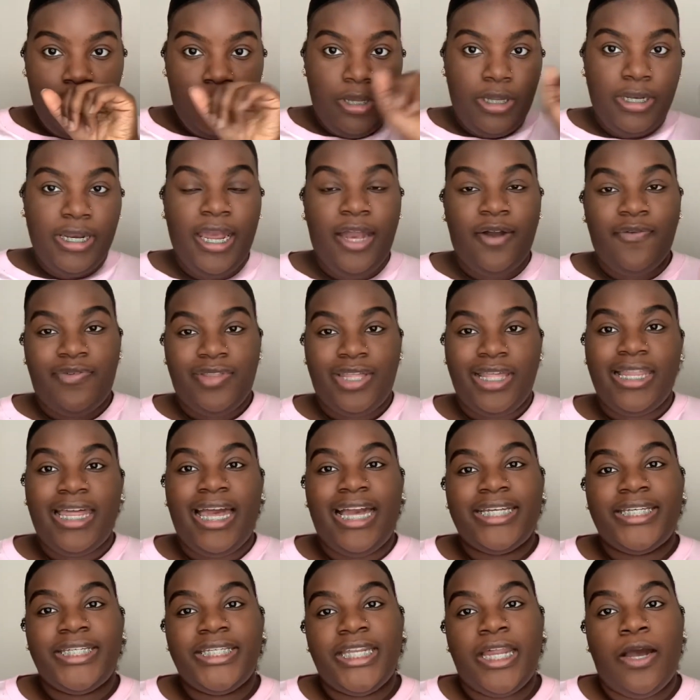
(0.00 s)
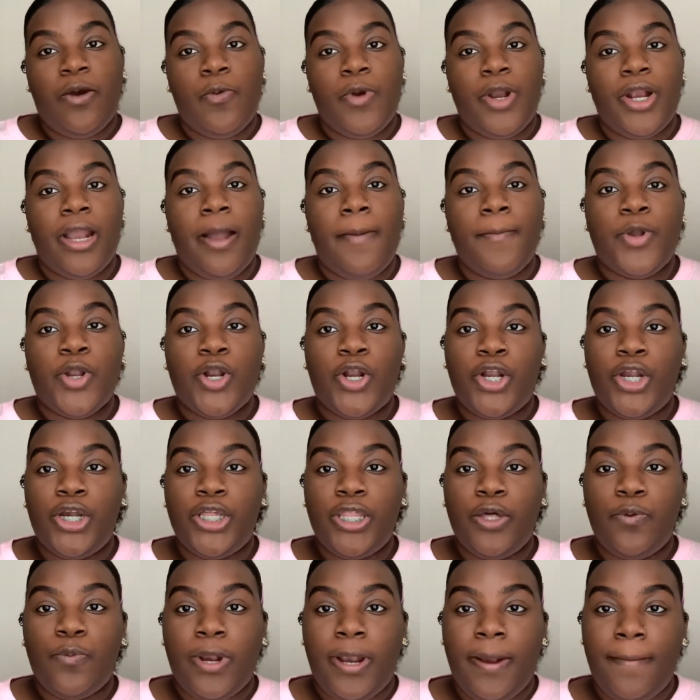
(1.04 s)
Now for the lashes that I wear, I'm
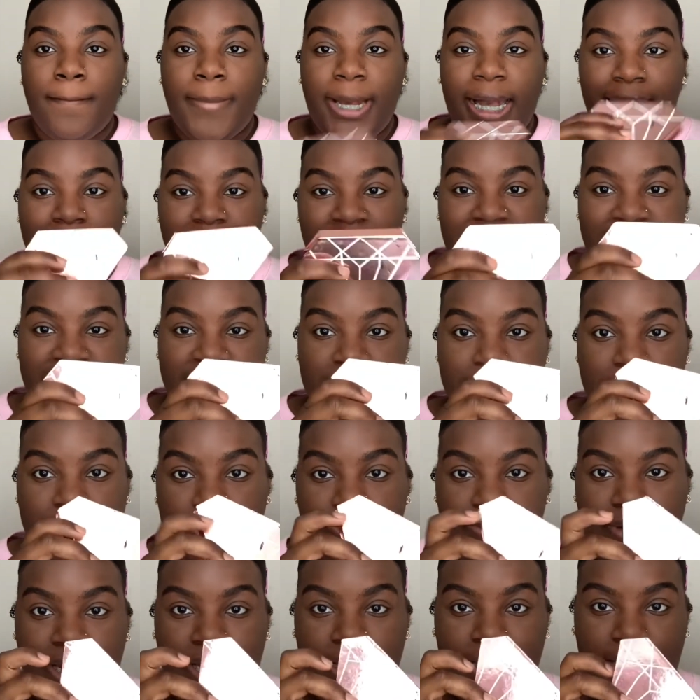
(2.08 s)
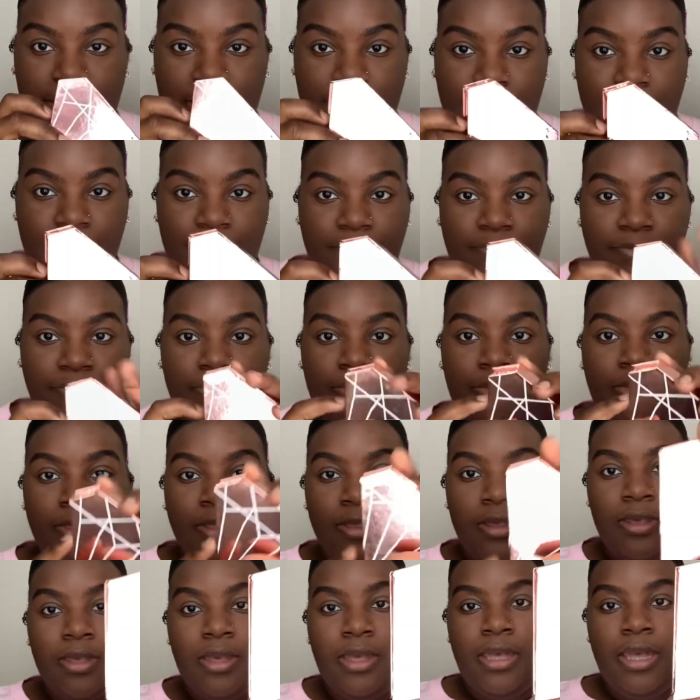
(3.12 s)
currently wearing my lashes right here.
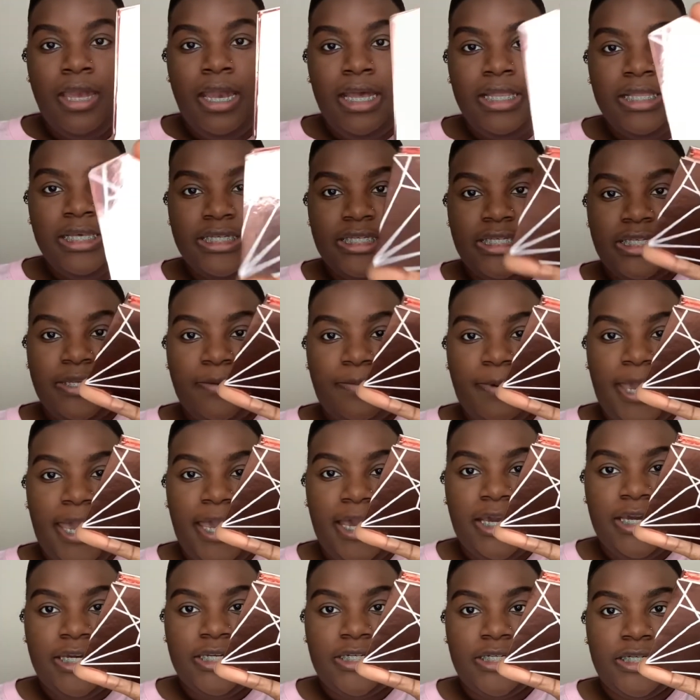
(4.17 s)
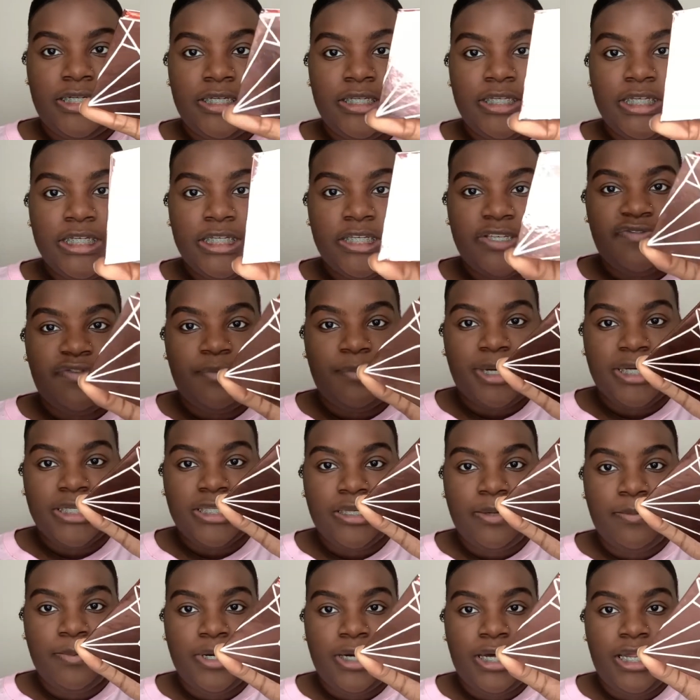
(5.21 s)
This is the packaging. This is for my
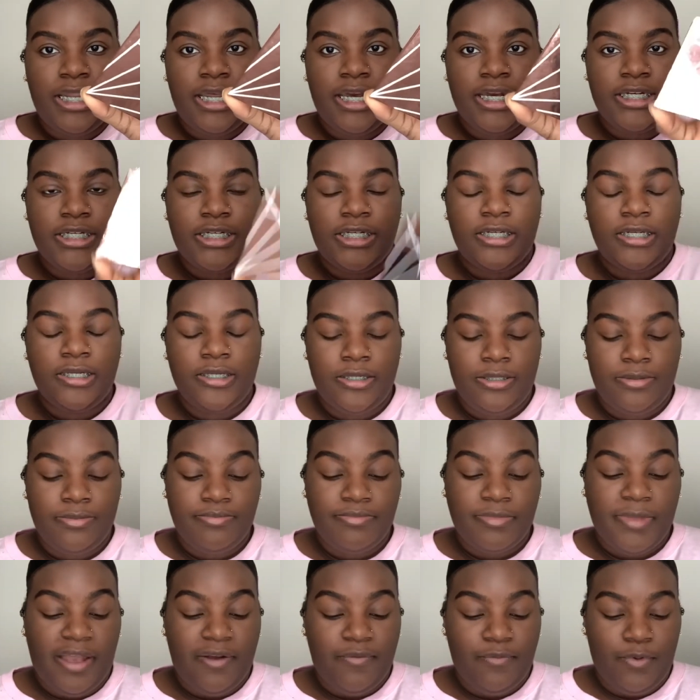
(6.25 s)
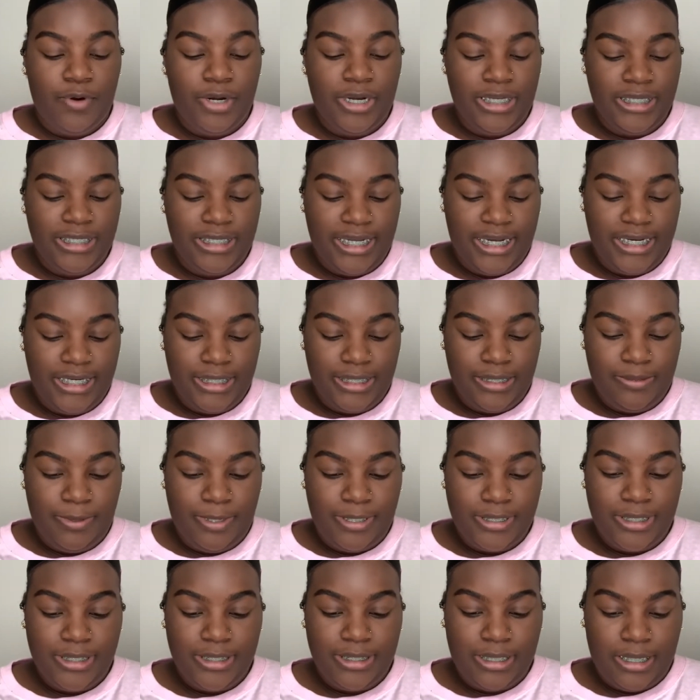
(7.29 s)
summer collection. I've worn these lashes
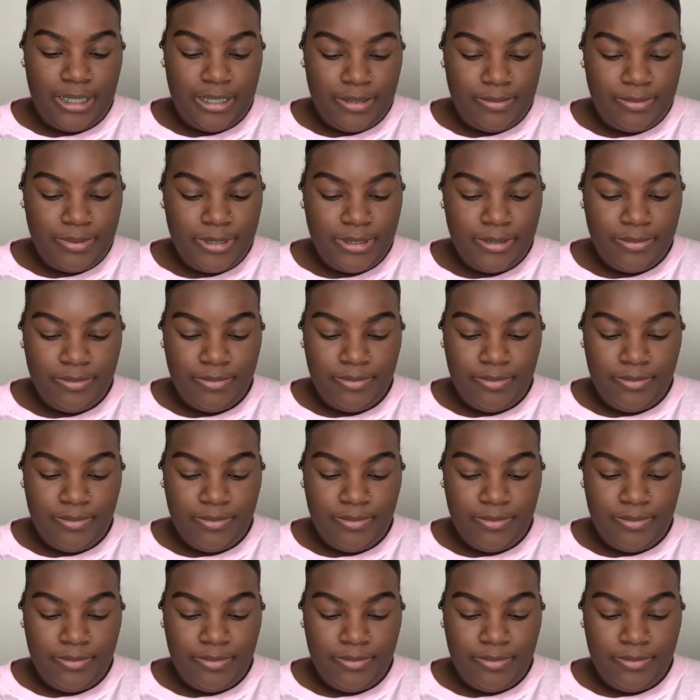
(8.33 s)
about 10 times.